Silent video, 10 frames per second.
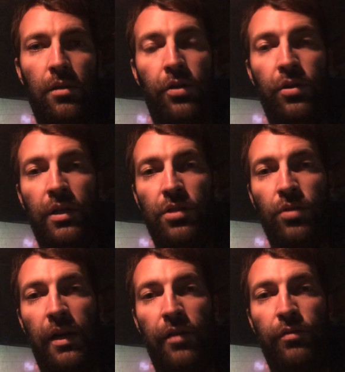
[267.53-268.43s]
Are you going to
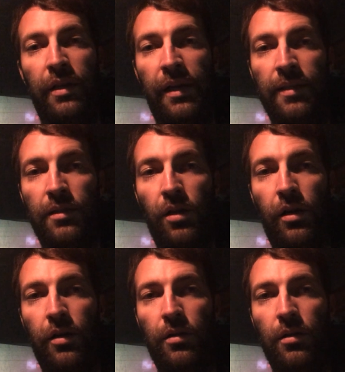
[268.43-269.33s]
drive a nice
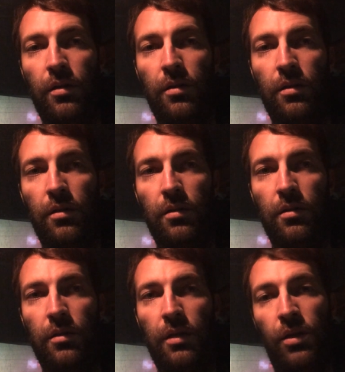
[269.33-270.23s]
car?
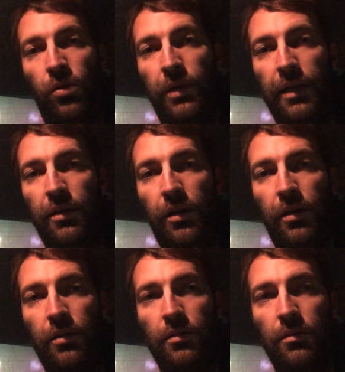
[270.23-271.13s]
An okay
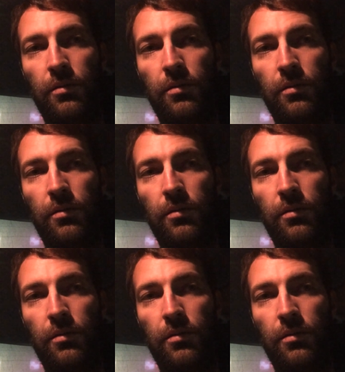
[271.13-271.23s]
car?